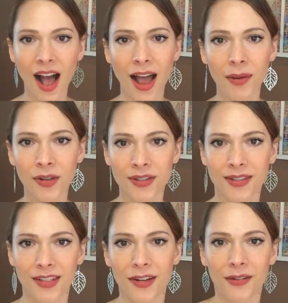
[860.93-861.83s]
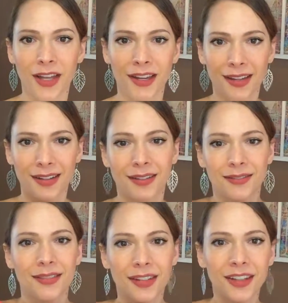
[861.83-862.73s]
I was like
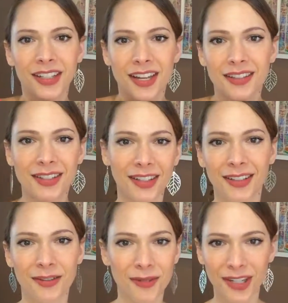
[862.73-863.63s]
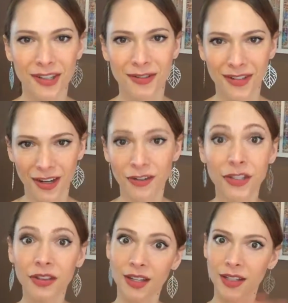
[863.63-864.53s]
clinging to like
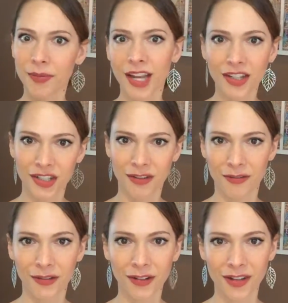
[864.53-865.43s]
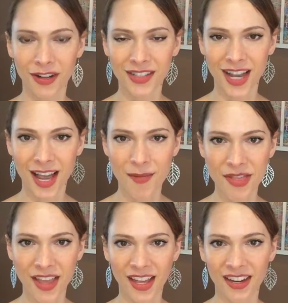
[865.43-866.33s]
the elimination for a long time,
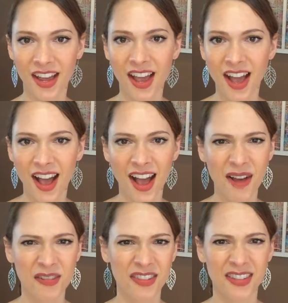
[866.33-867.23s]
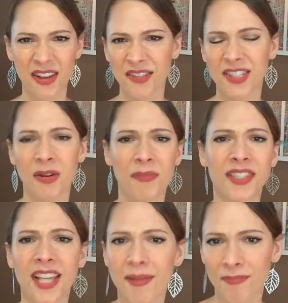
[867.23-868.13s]
and then I was so
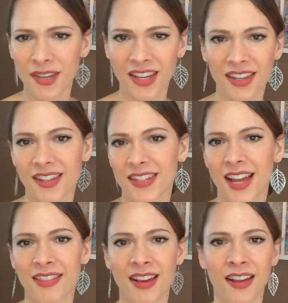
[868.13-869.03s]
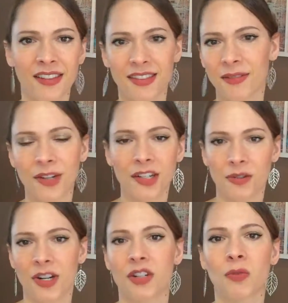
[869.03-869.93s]
upset because I thought the
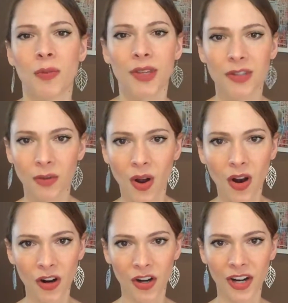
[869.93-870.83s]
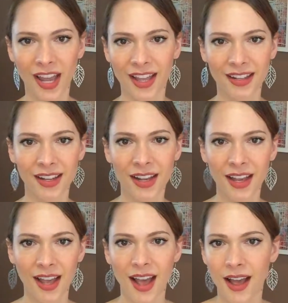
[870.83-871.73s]
reintroduction would be so hard. And
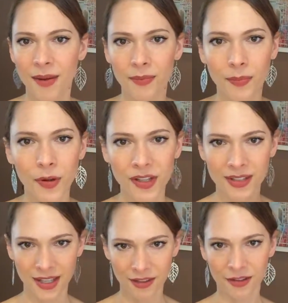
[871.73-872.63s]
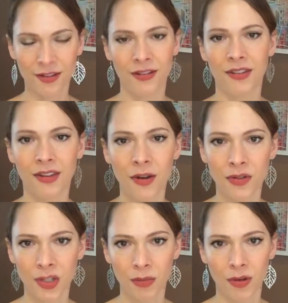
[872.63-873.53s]
putting together the
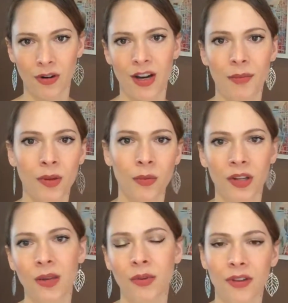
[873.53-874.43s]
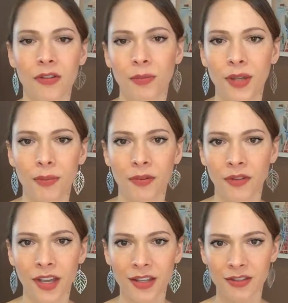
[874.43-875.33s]
coaching program and working with other
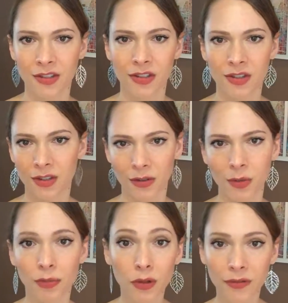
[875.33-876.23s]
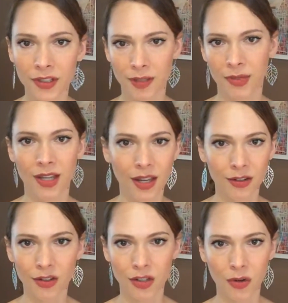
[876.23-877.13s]
people has just proven to me
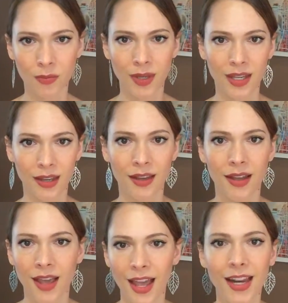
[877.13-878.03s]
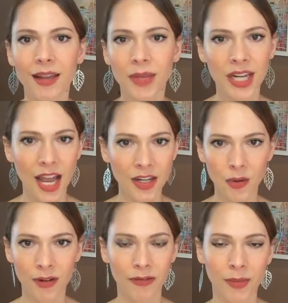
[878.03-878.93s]
and shown me And I mean, I
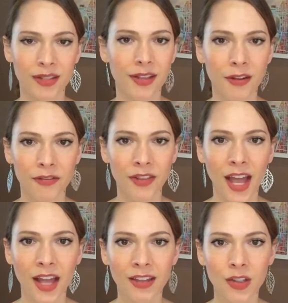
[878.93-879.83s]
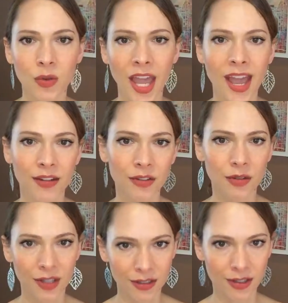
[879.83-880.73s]
knew it for myself that you can
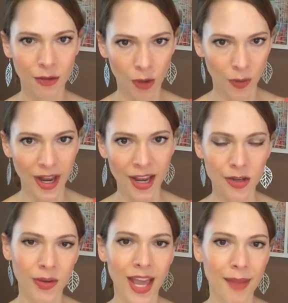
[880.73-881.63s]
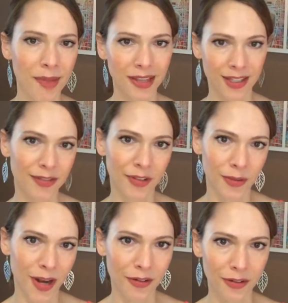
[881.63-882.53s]
do this your way and you can make this fit
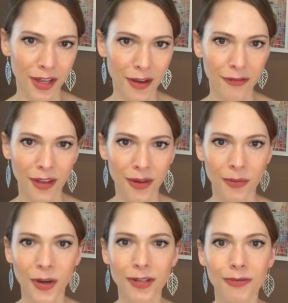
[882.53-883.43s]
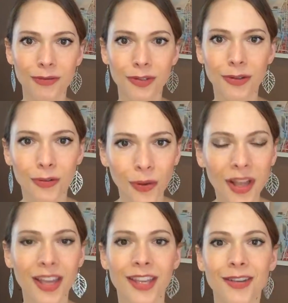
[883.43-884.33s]
around your life. And when you do,
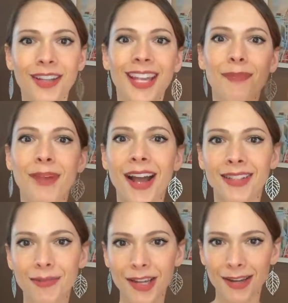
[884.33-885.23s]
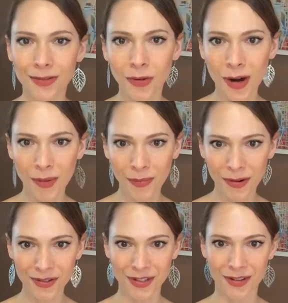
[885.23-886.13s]
you can get back to being a normal
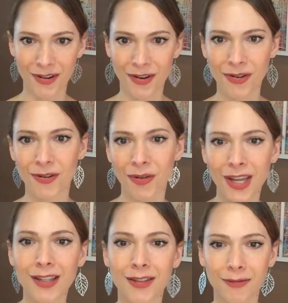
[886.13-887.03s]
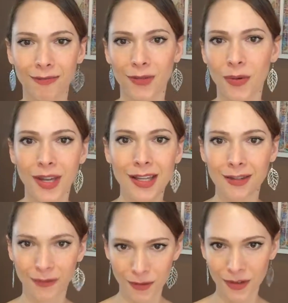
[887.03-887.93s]
person who
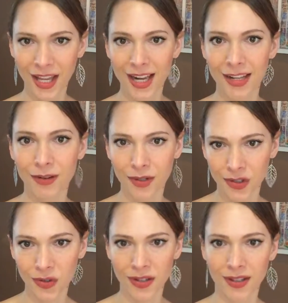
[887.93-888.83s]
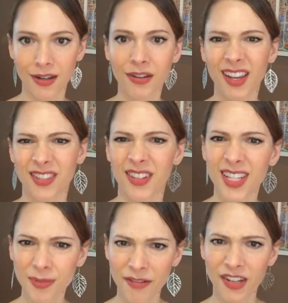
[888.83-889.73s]
eats food again and who enjoys it. Okay, so I
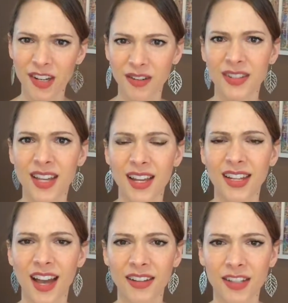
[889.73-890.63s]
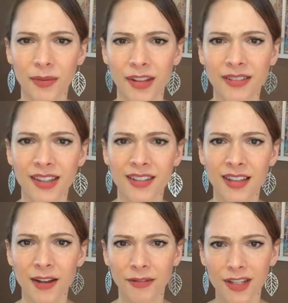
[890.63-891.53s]
guess my video is cutting out a little bit. Thanks a
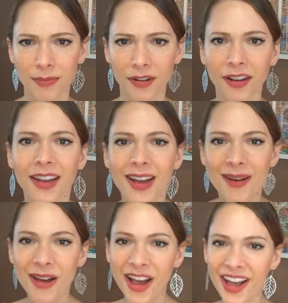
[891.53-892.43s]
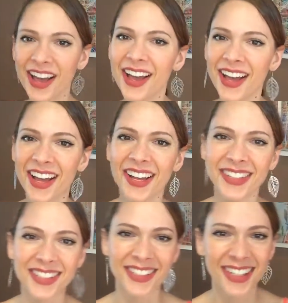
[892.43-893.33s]
lot, Facebook.
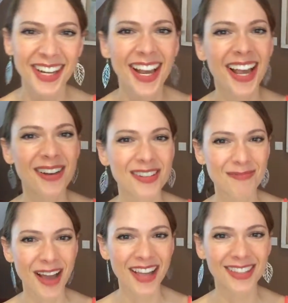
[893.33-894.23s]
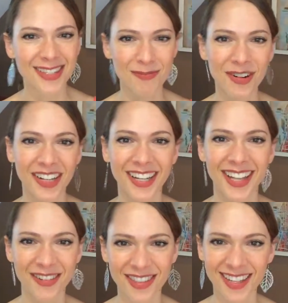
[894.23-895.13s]
It was bad this morning, and
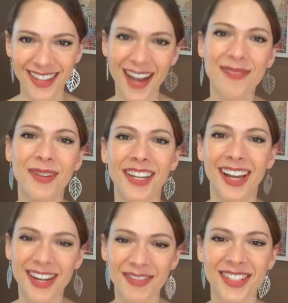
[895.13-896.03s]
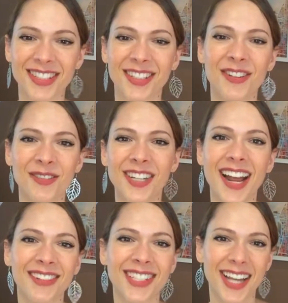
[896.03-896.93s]
I would think that would be a kind of a slow
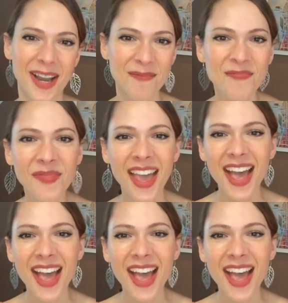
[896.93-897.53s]
downtime.